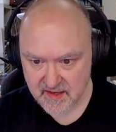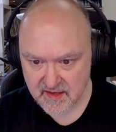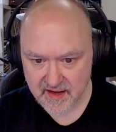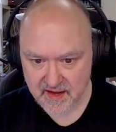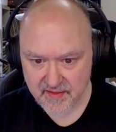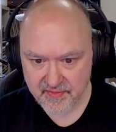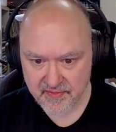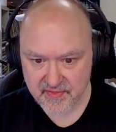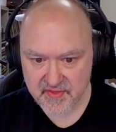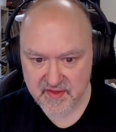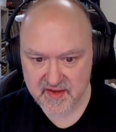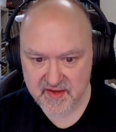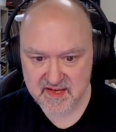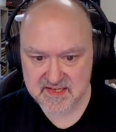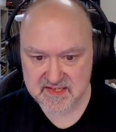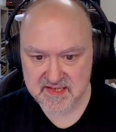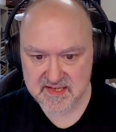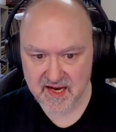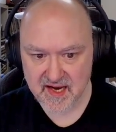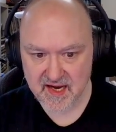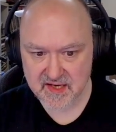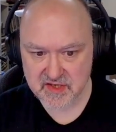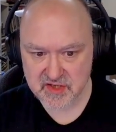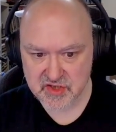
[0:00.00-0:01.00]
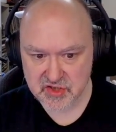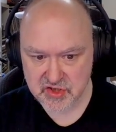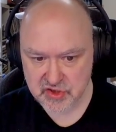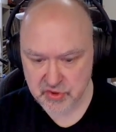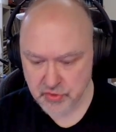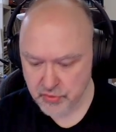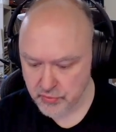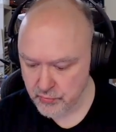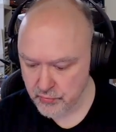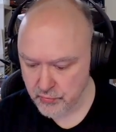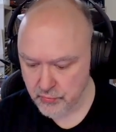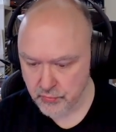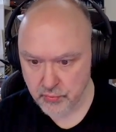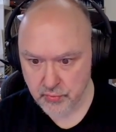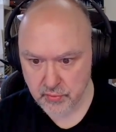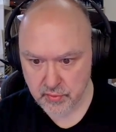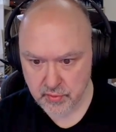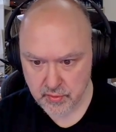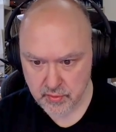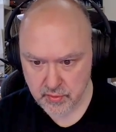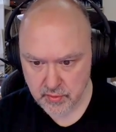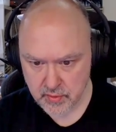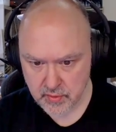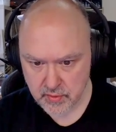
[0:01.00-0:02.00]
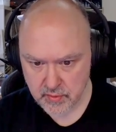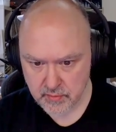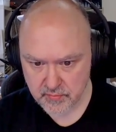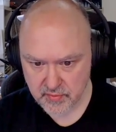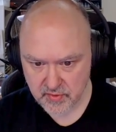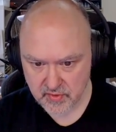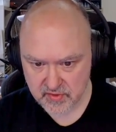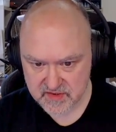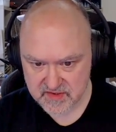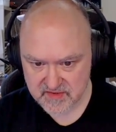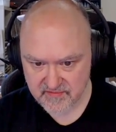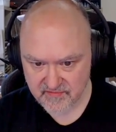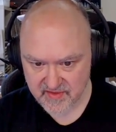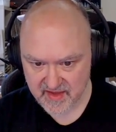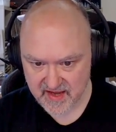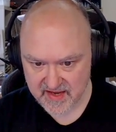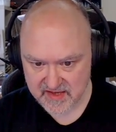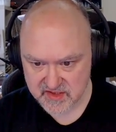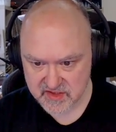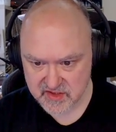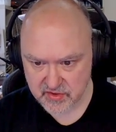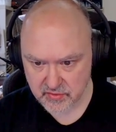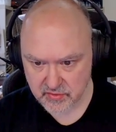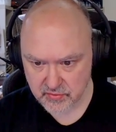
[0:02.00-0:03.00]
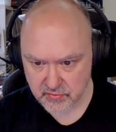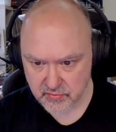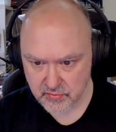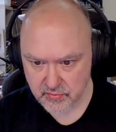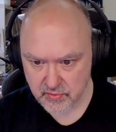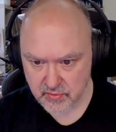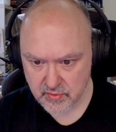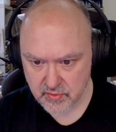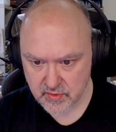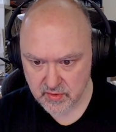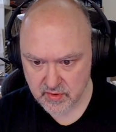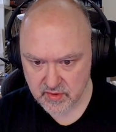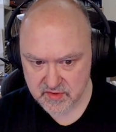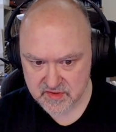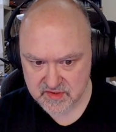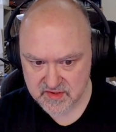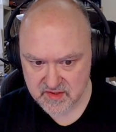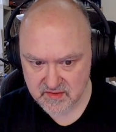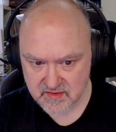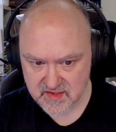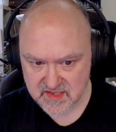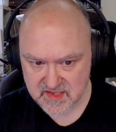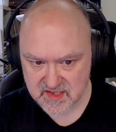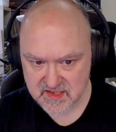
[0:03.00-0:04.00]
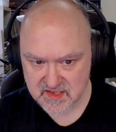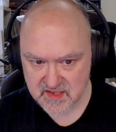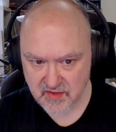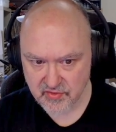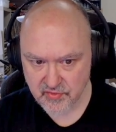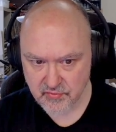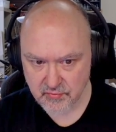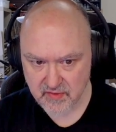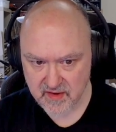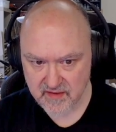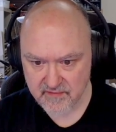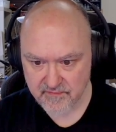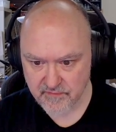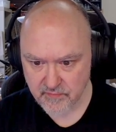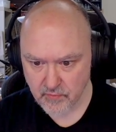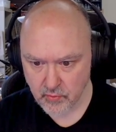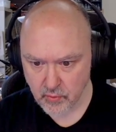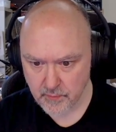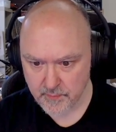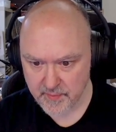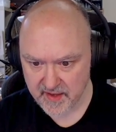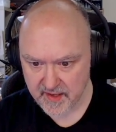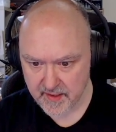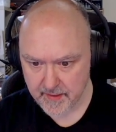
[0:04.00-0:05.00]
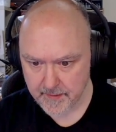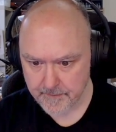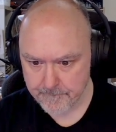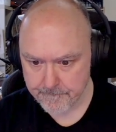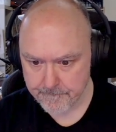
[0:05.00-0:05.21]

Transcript: and these aren't two because of that two. So this is a three, four pair.